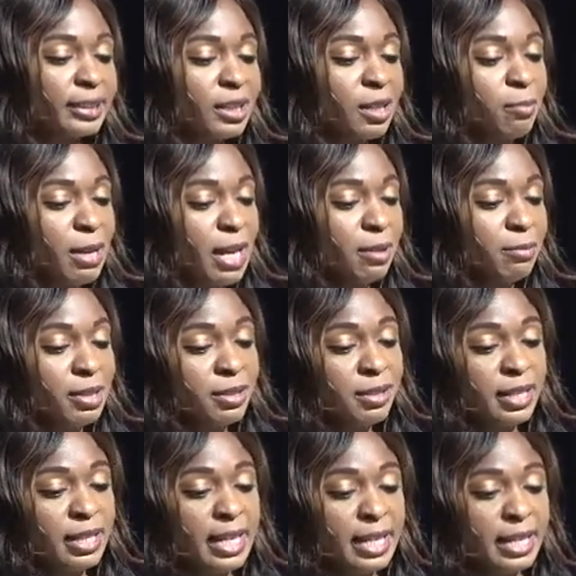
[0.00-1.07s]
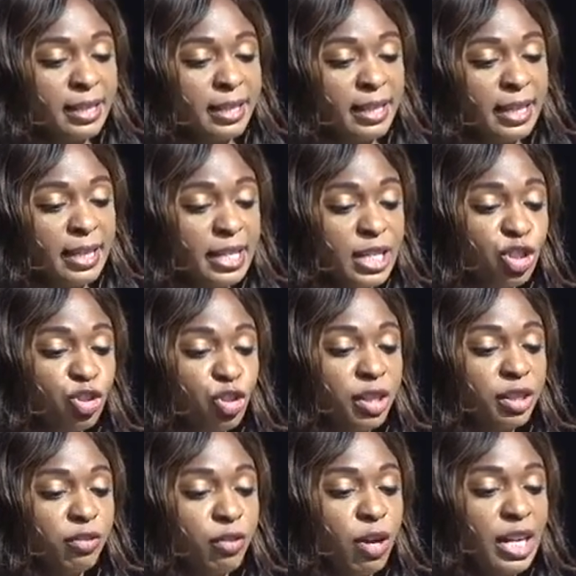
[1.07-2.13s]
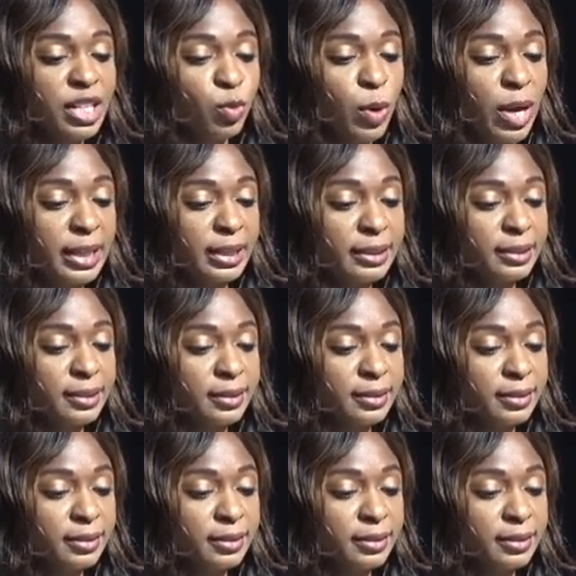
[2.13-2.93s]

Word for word: commandment, he struck the rock twice,